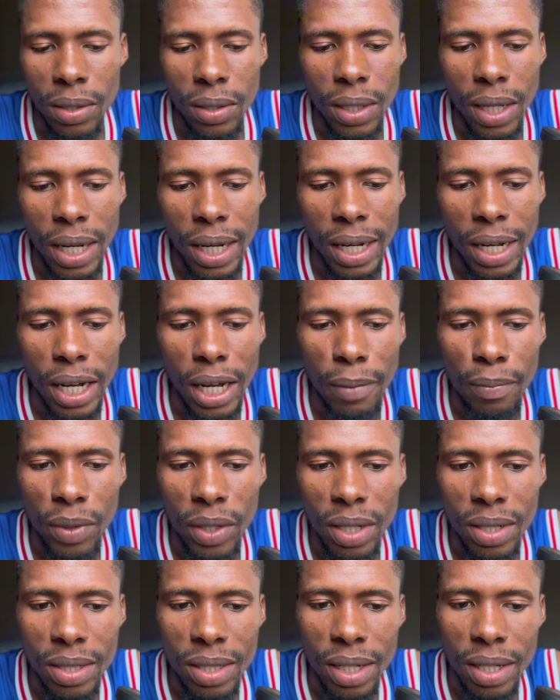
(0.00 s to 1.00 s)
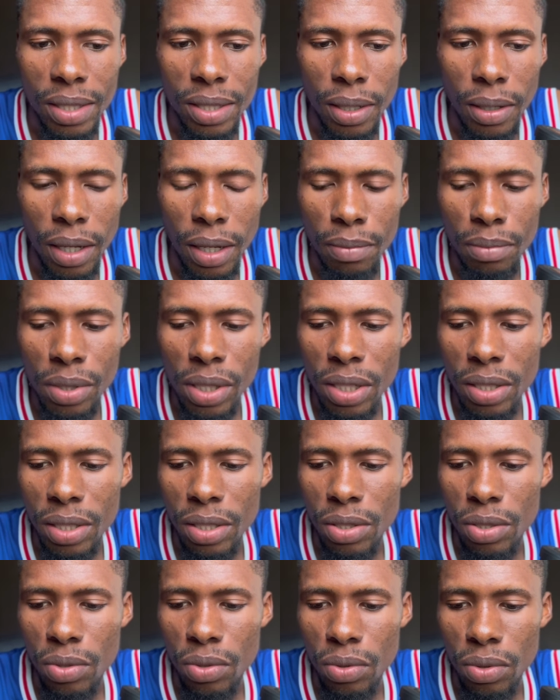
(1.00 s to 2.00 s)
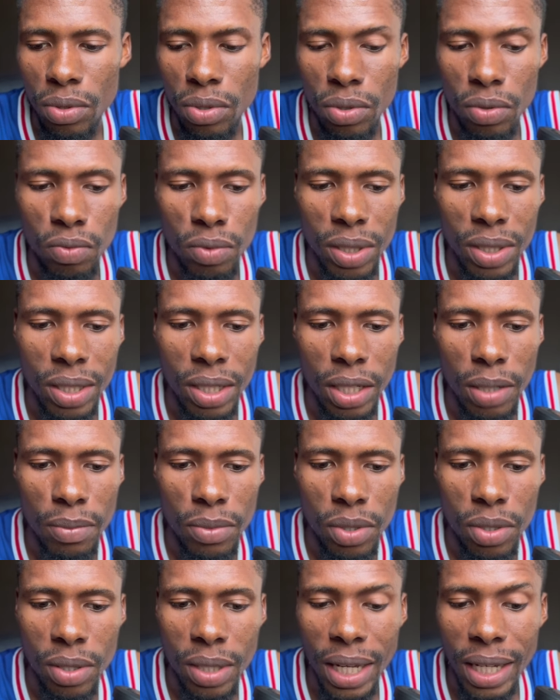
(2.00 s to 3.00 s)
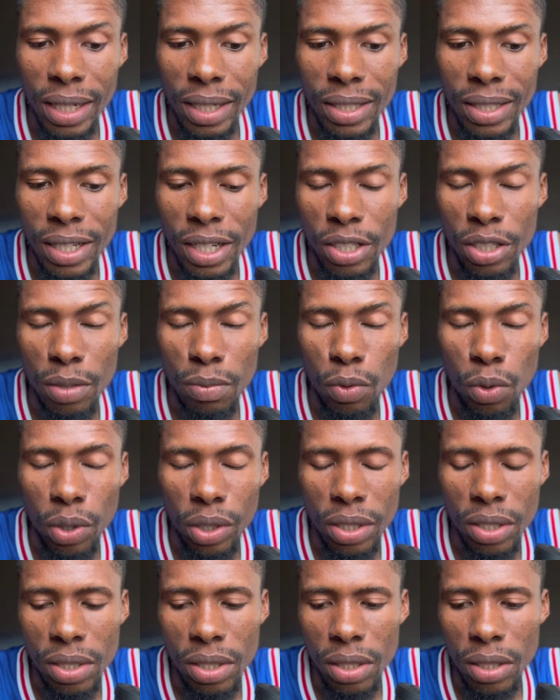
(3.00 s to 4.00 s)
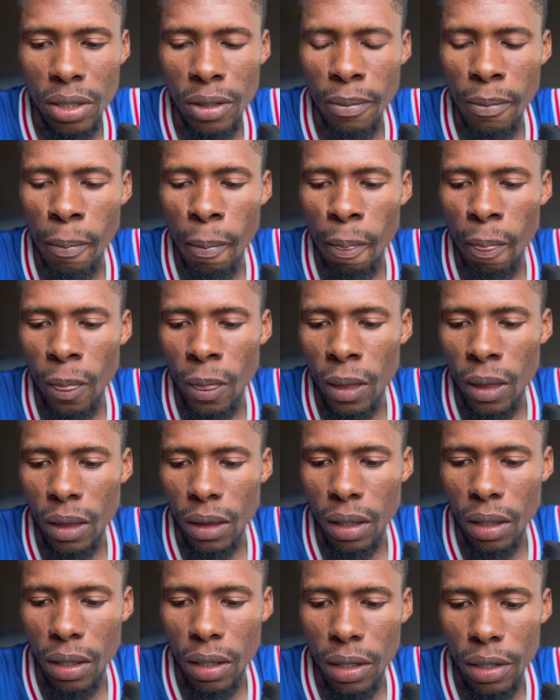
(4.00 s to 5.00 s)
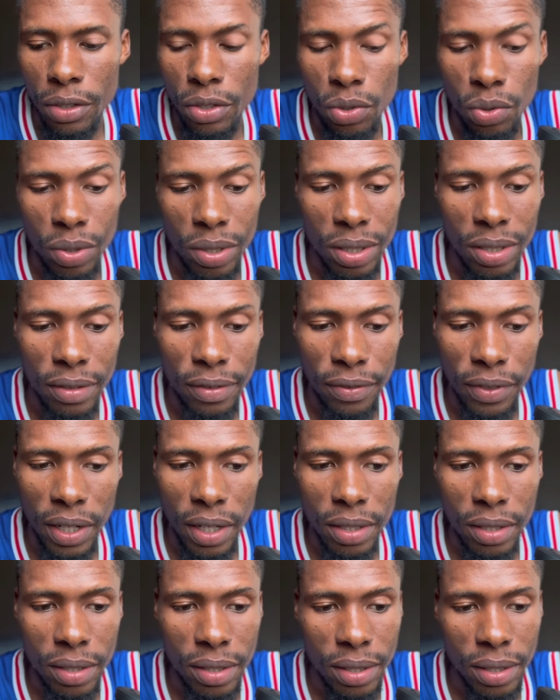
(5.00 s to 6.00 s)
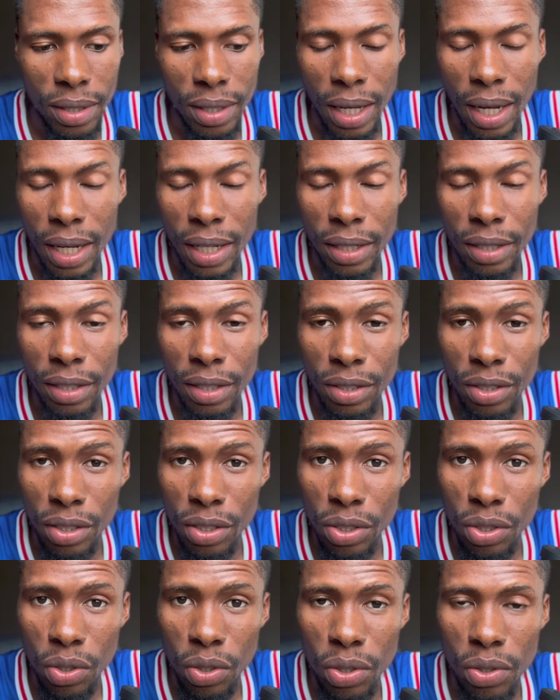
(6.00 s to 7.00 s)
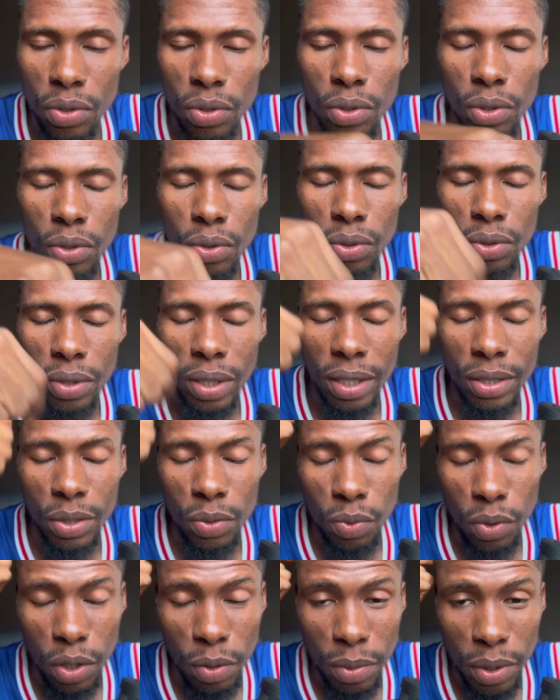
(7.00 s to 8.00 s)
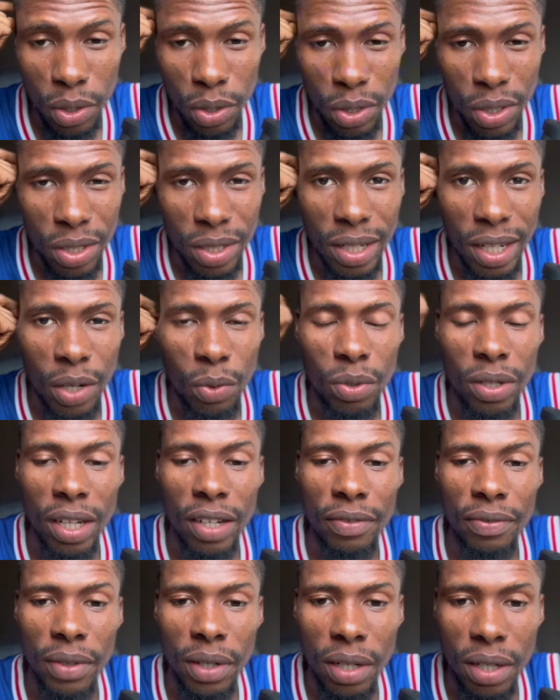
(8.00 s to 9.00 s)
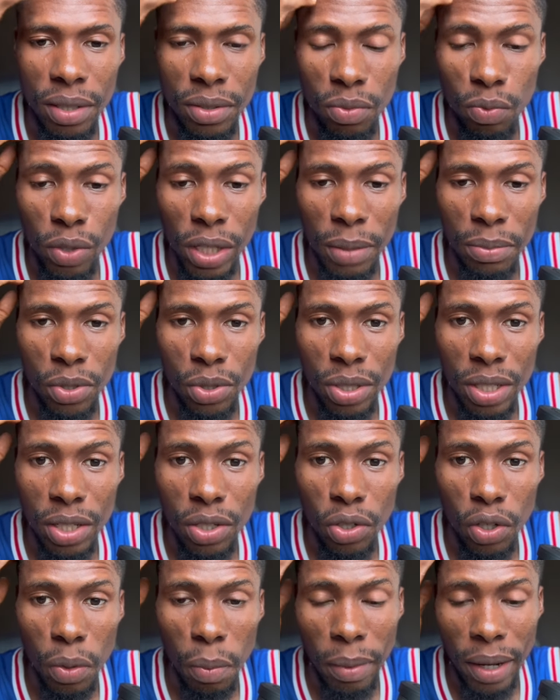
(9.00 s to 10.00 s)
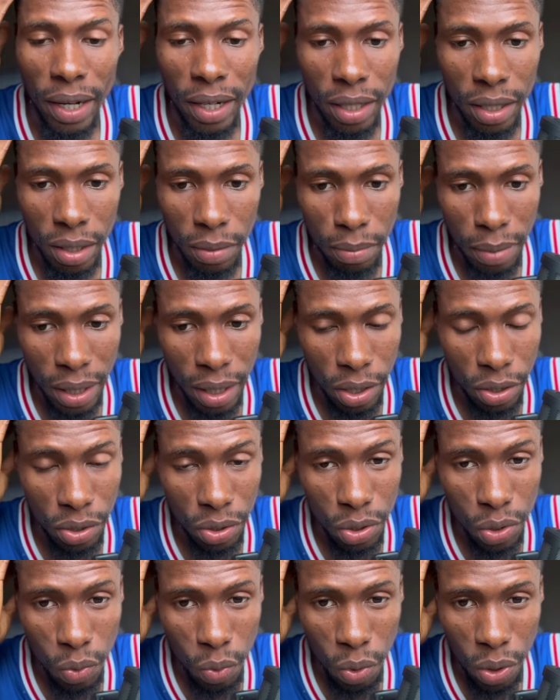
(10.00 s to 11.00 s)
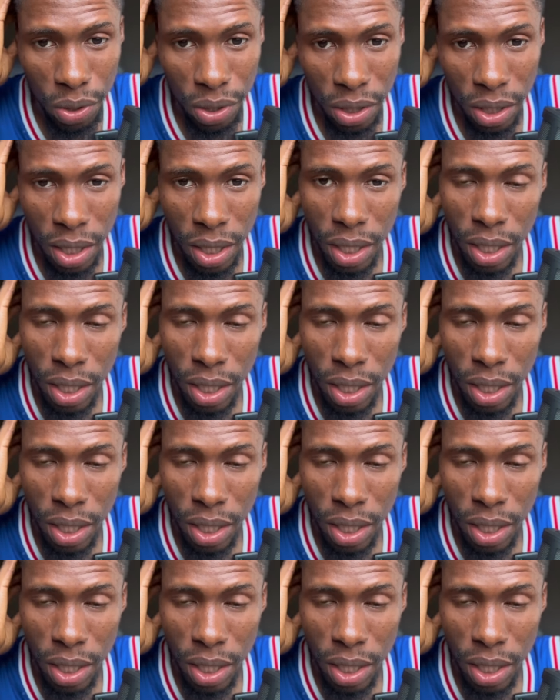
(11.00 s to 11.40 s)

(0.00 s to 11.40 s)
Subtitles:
That calmness, that ability to read games, that leadership quality to the defense. And it's also good as well, because now we have William Jesse Ekong back on the squad,